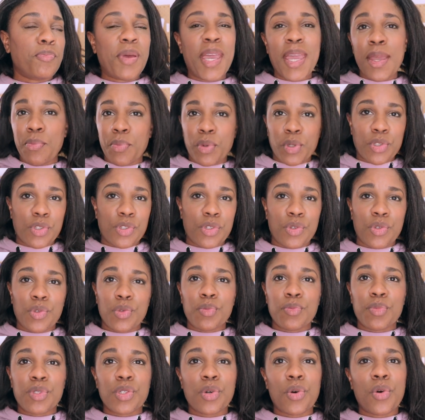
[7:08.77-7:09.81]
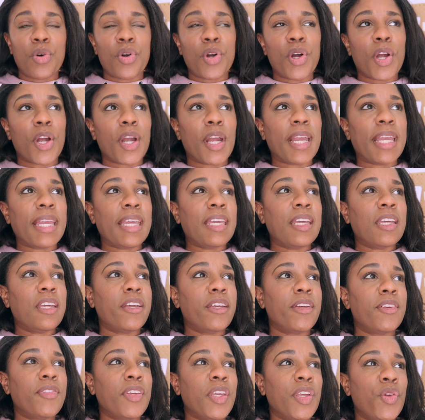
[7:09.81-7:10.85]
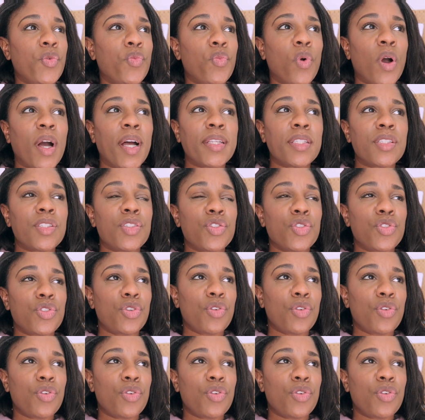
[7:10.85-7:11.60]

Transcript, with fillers: paper tubes, or if he wants